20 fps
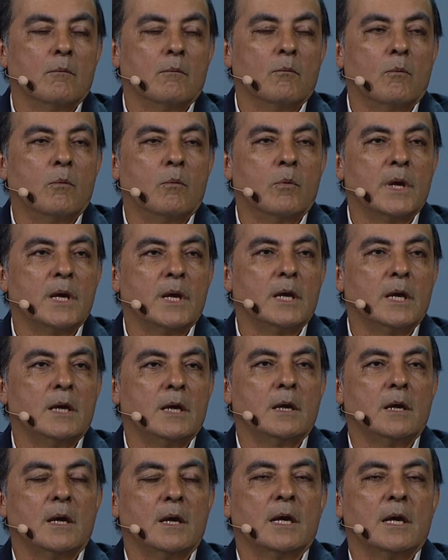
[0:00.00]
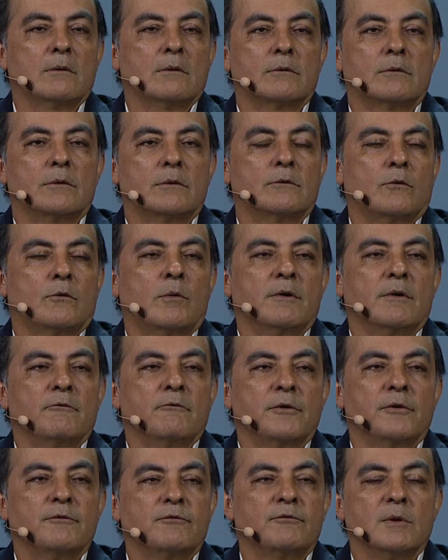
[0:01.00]
We hit the
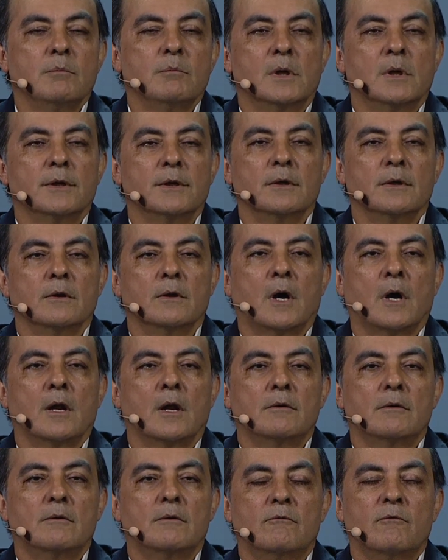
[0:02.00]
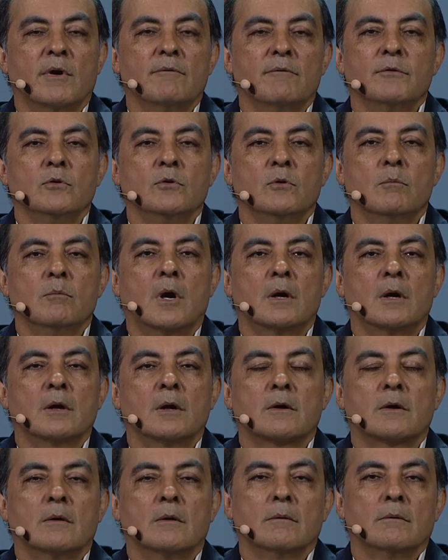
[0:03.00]
$250 million revenue
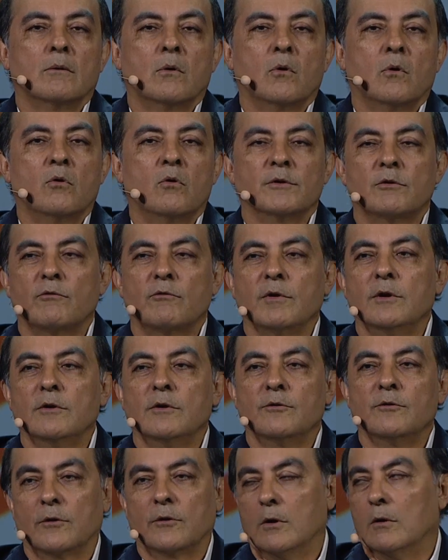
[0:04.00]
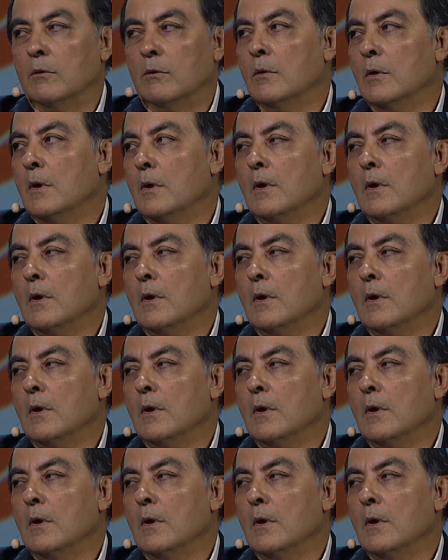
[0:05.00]
mark over 3 years ago.